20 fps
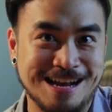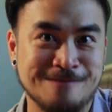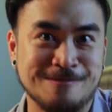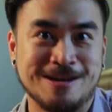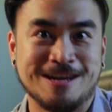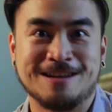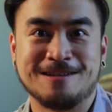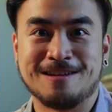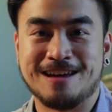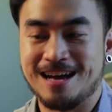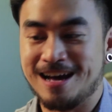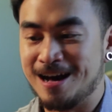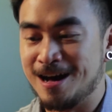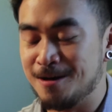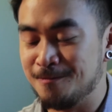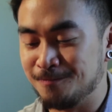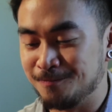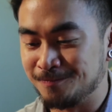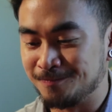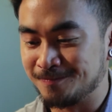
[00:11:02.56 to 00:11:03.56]
alam mo
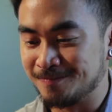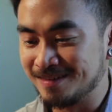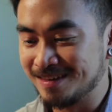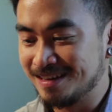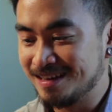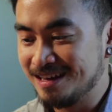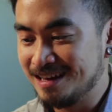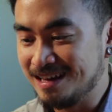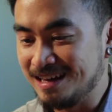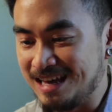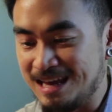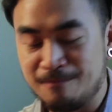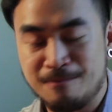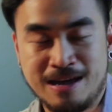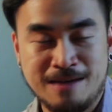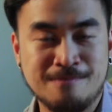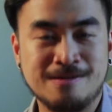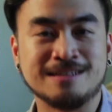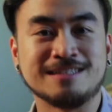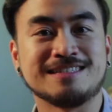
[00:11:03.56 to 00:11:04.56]
um,
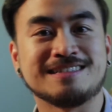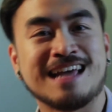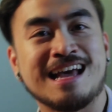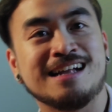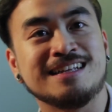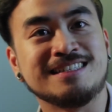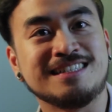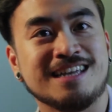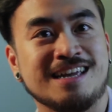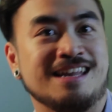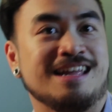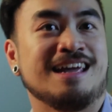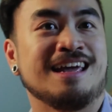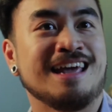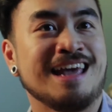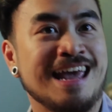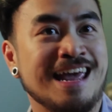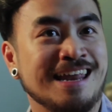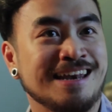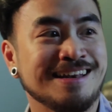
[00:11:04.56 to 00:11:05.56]
iba-ibang styles yan eh.
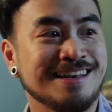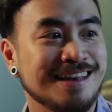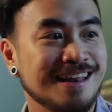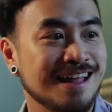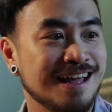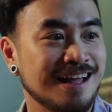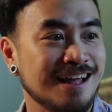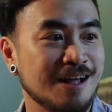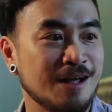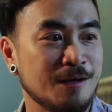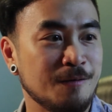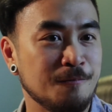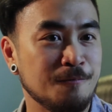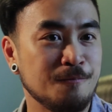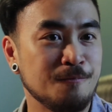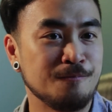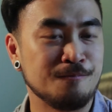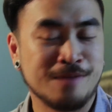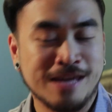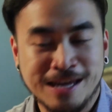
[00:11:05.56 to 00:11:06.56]
And
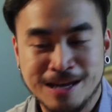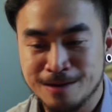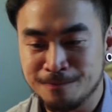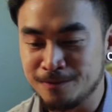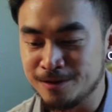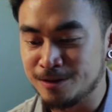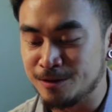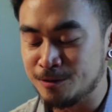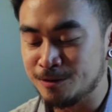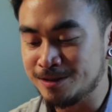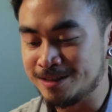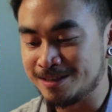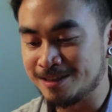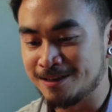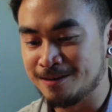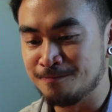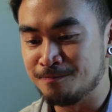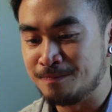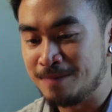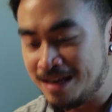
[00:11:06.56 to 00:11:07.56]
being a
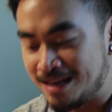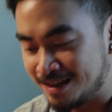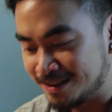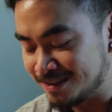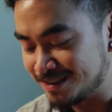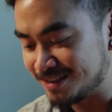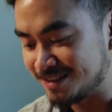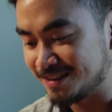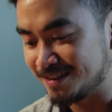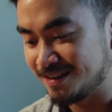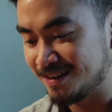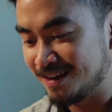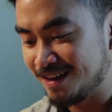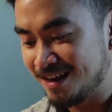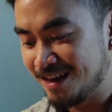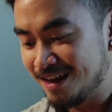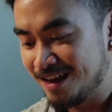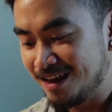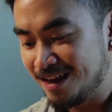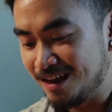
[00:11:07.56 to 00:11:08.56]
producer means,
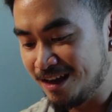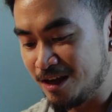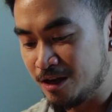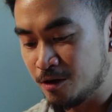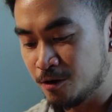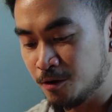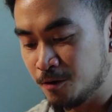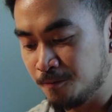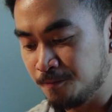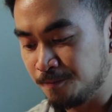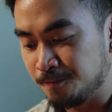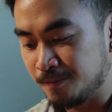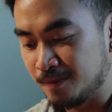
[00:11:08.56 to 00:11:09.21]
you know,